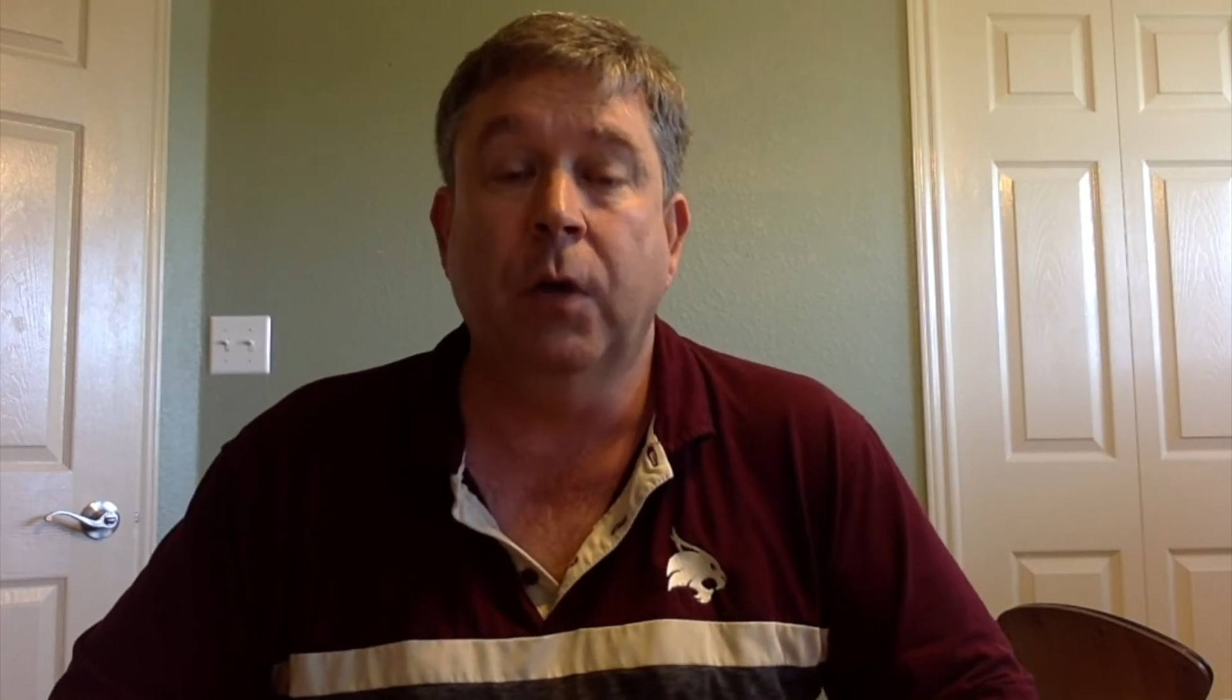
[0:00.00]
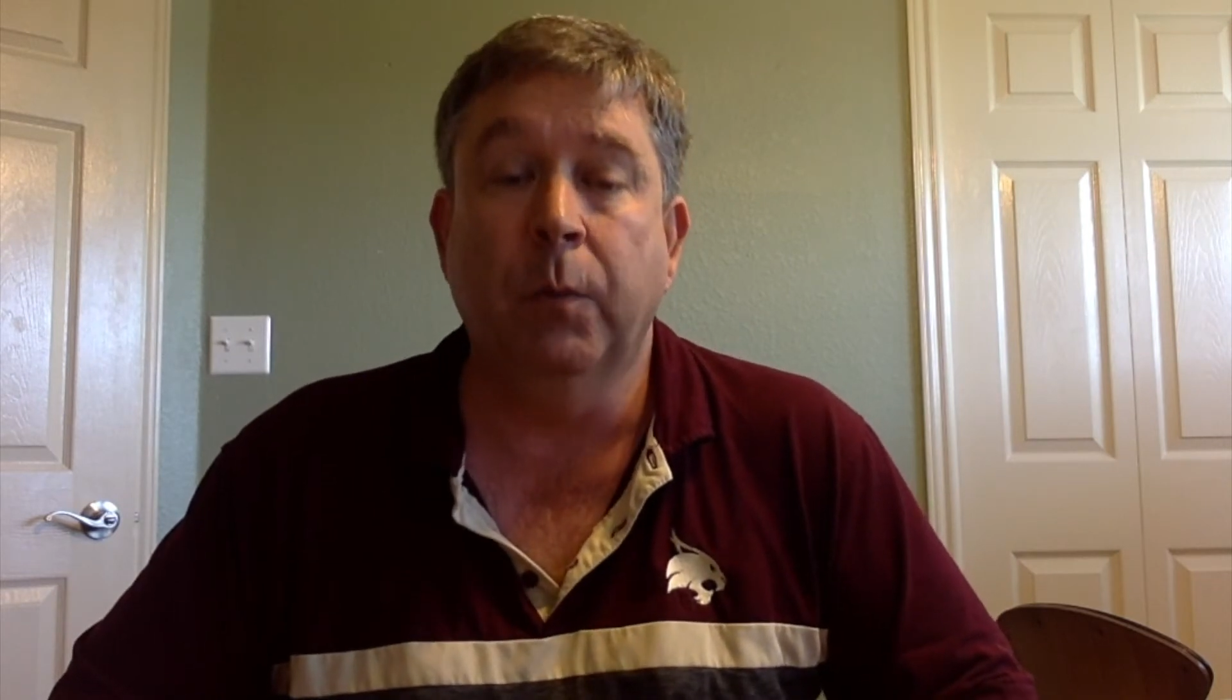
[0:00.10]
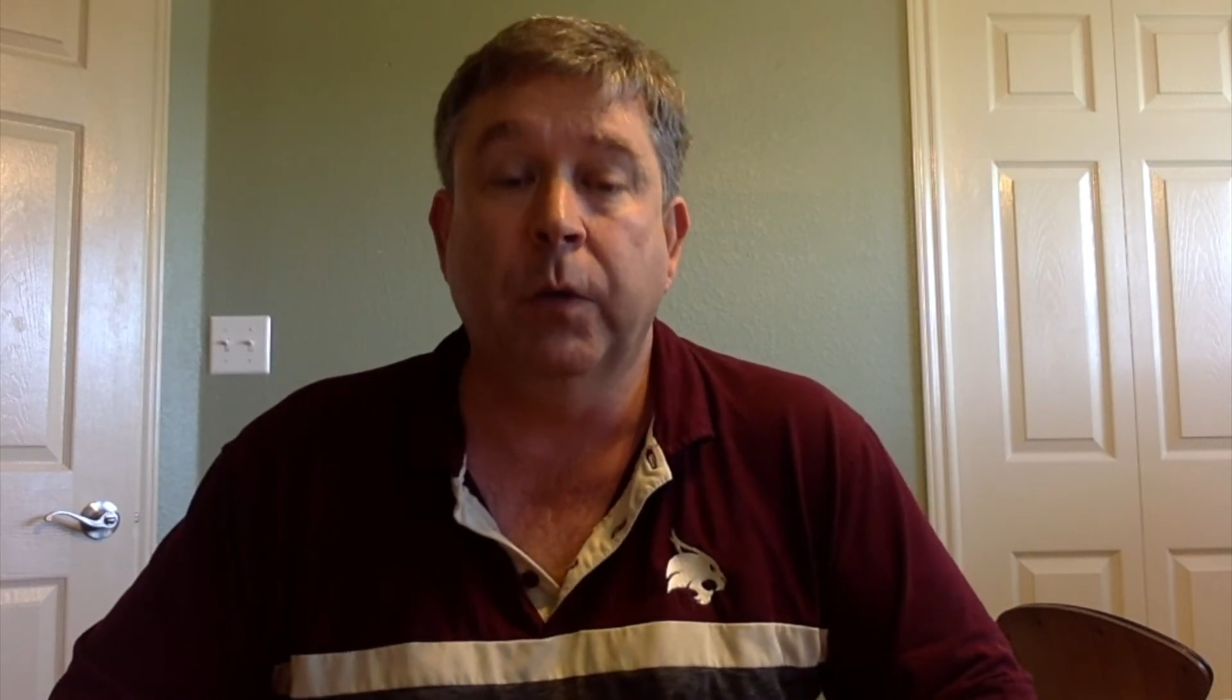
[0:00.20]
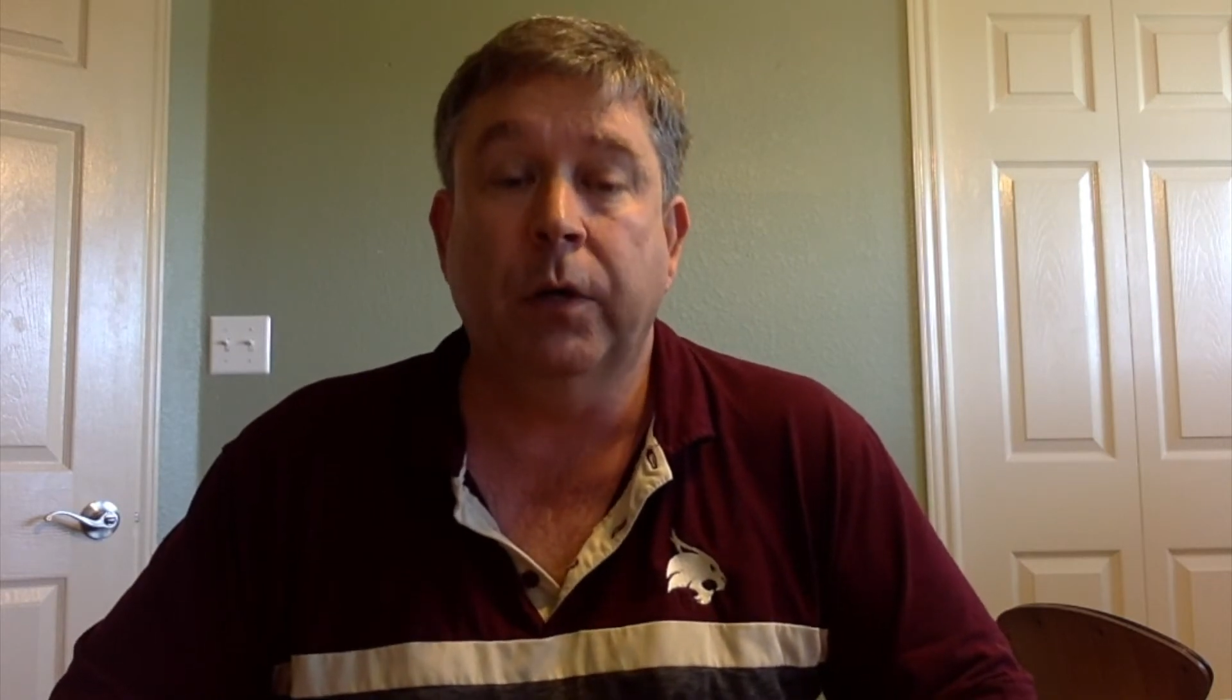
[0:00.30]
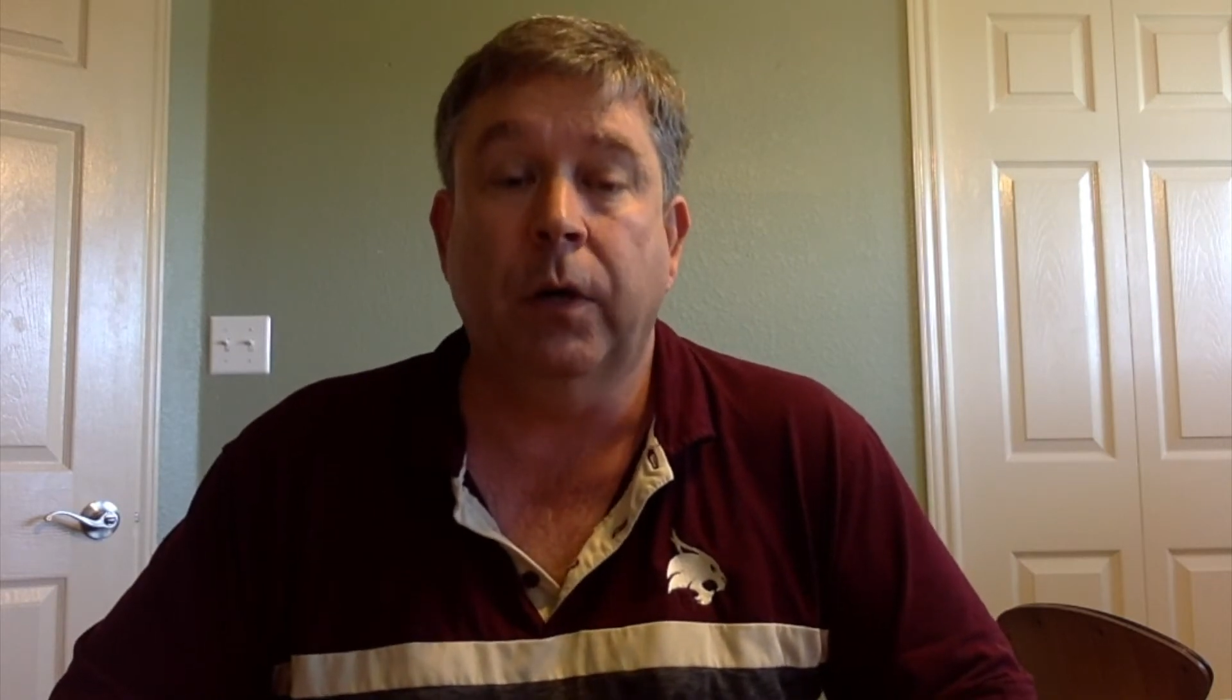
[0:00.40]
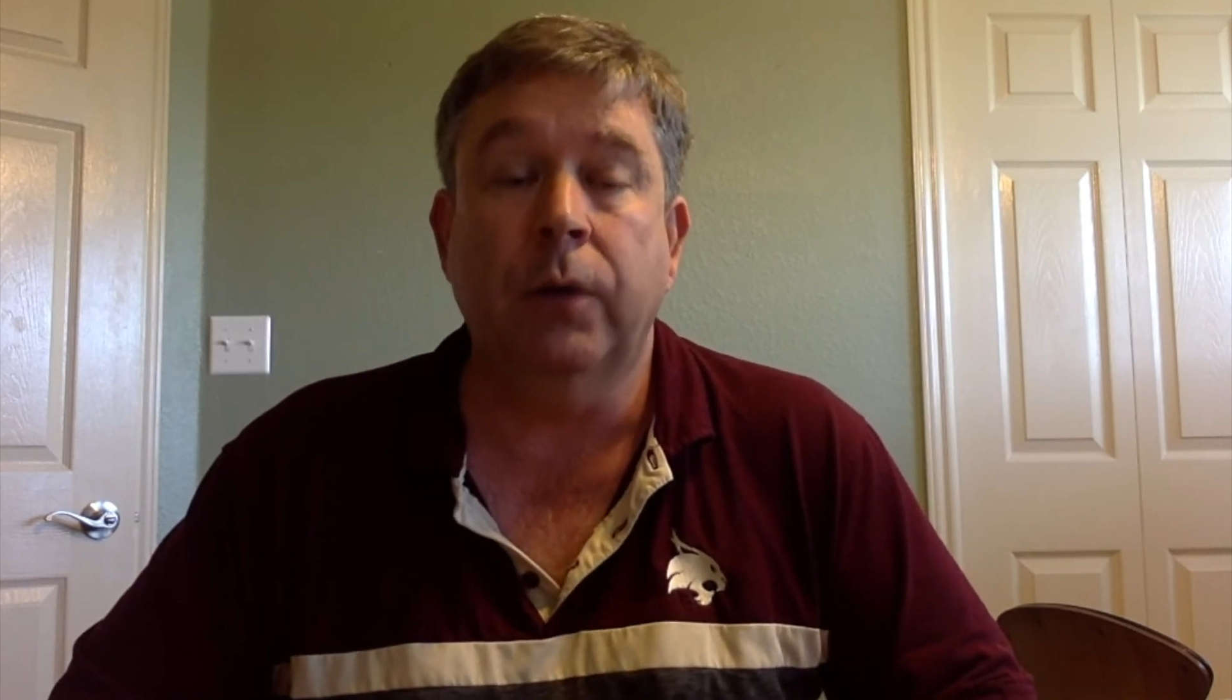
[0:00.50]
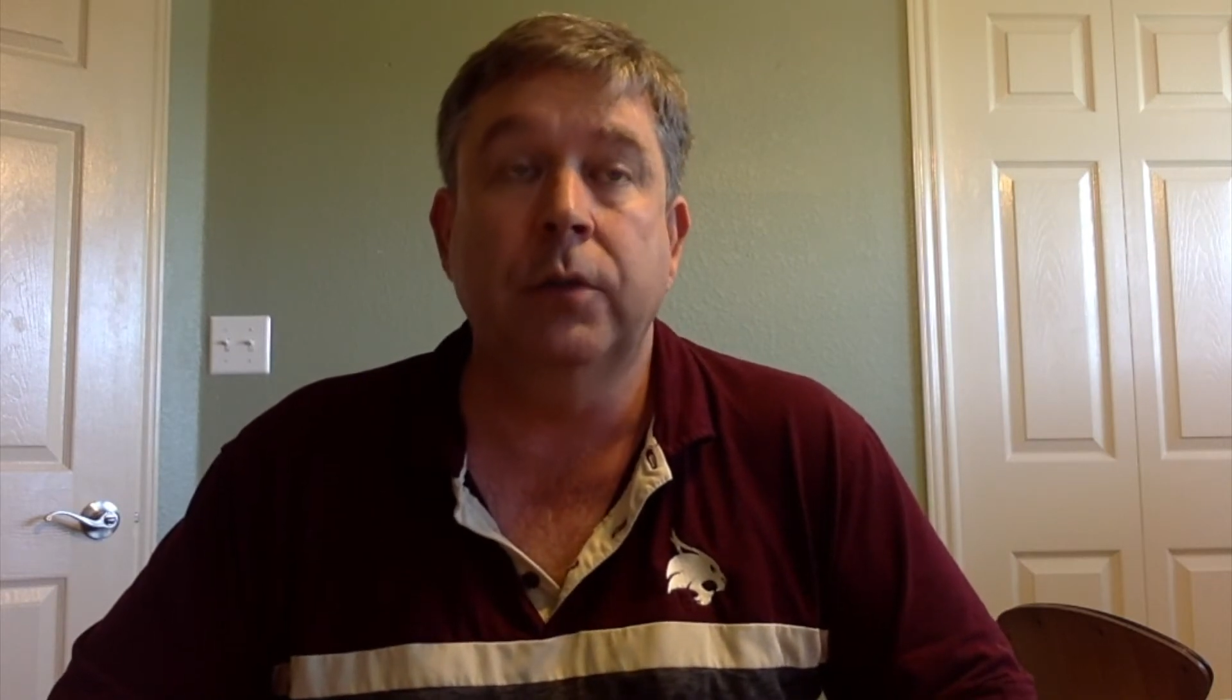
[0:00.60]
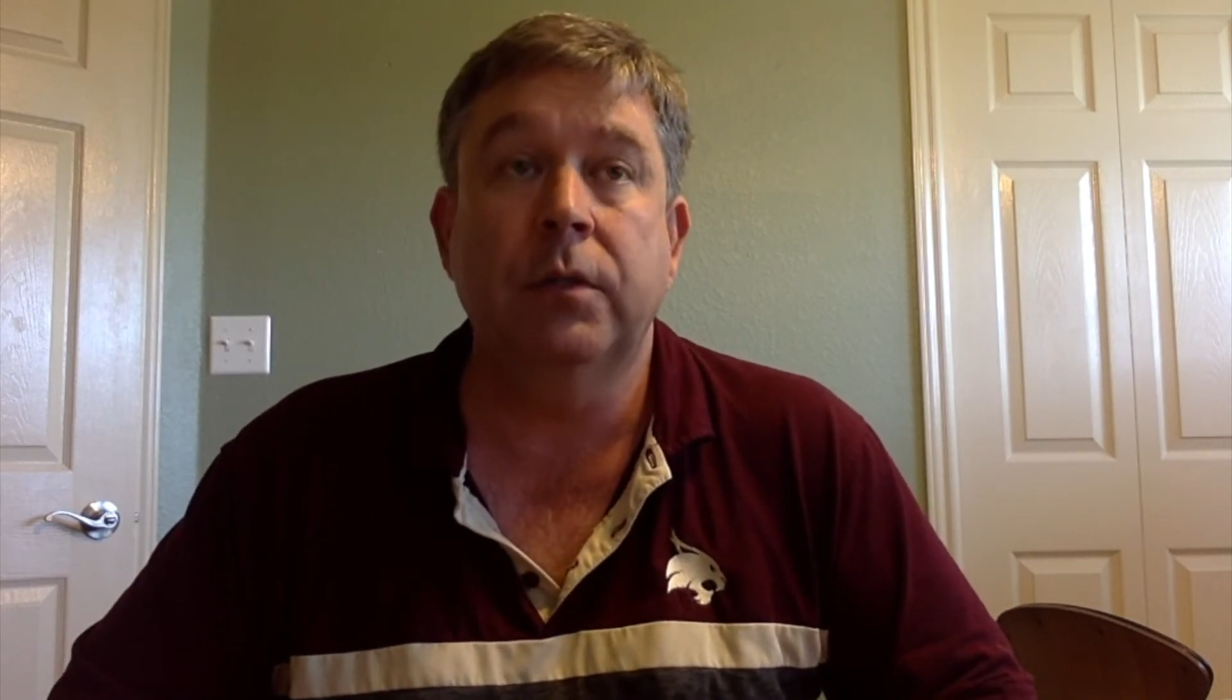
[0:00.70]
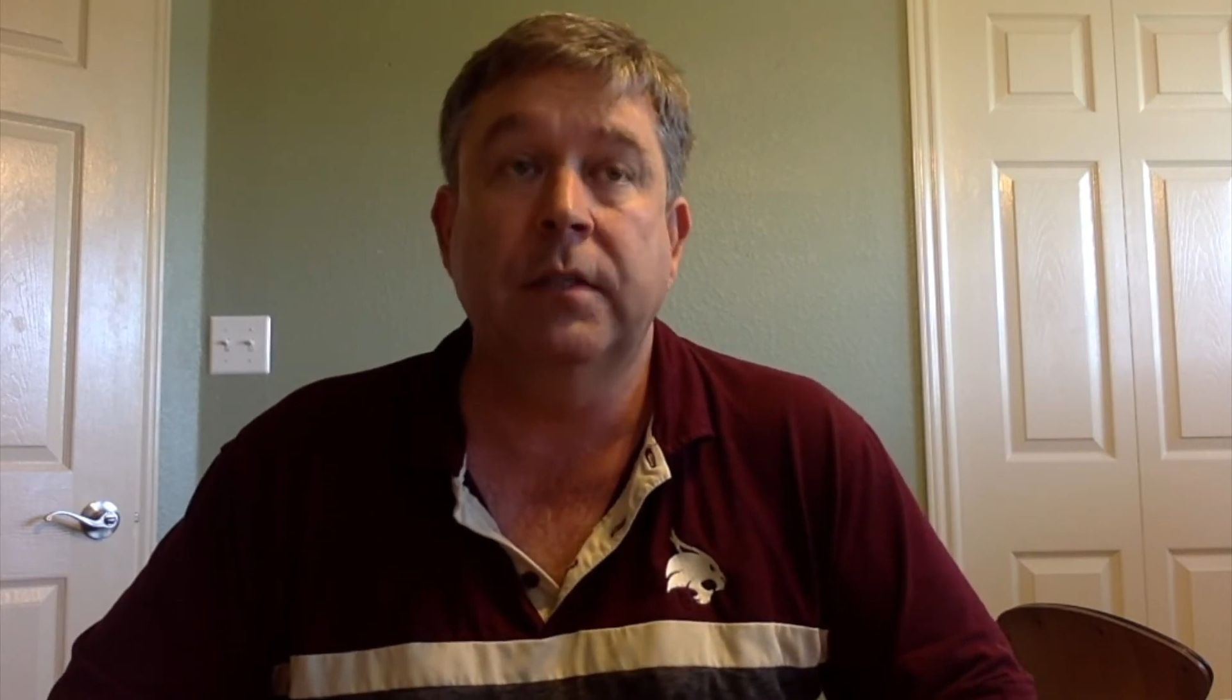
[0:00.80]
homework goes,